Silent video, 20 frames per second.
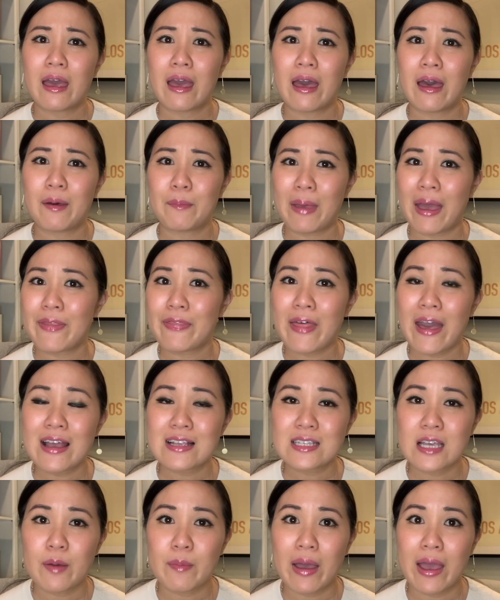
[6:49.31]
At
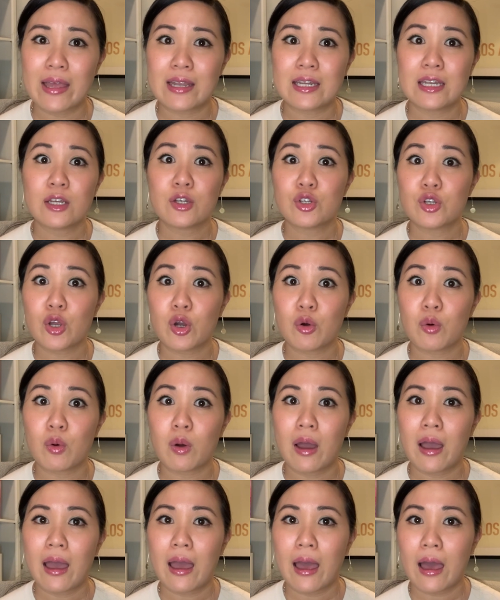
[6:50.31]
that time, I didn't
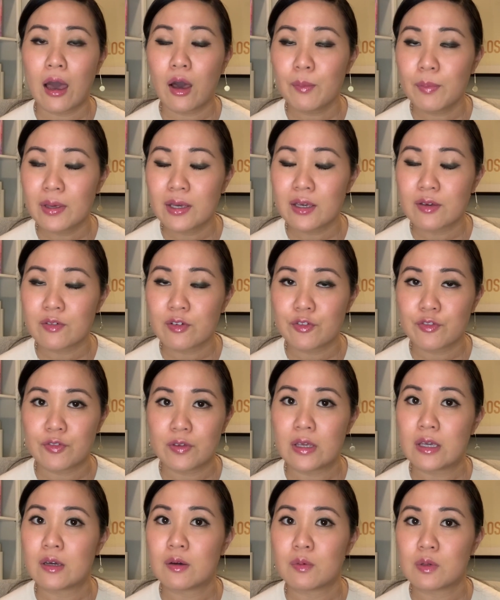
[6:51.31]
know how big of a
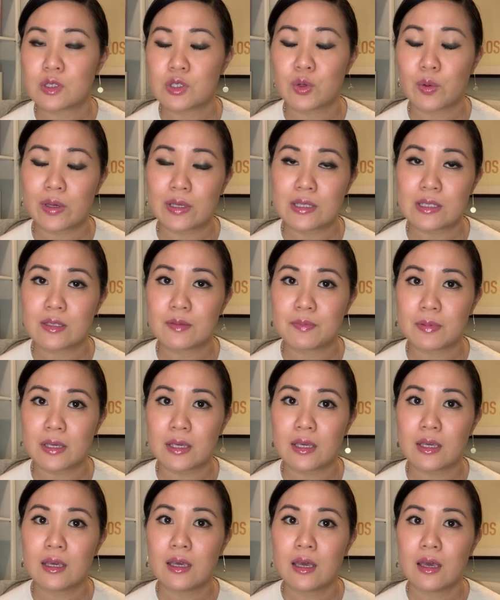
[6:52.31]
fee it was going to
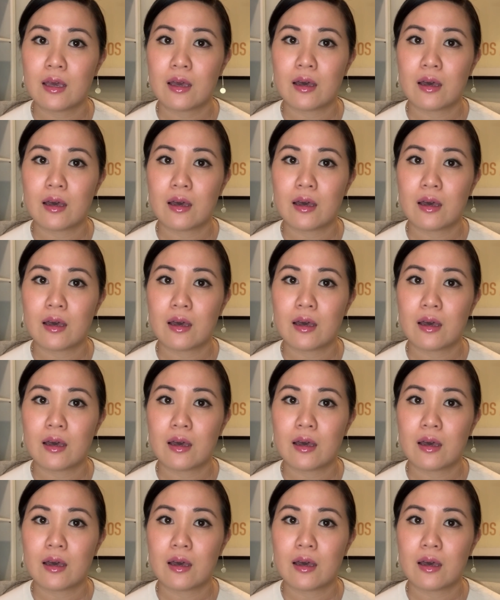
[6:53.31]
be.